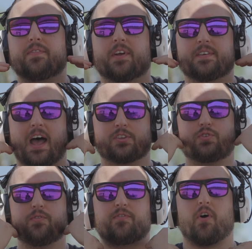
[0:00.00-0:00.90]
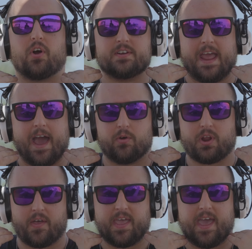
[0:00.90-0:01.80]
They're not too far down
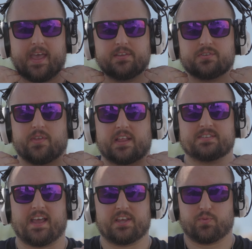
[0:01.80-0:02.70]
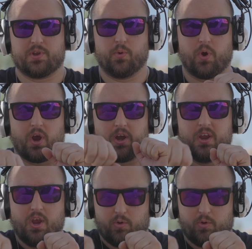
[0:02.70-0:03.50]
on the head, so that's nice when you are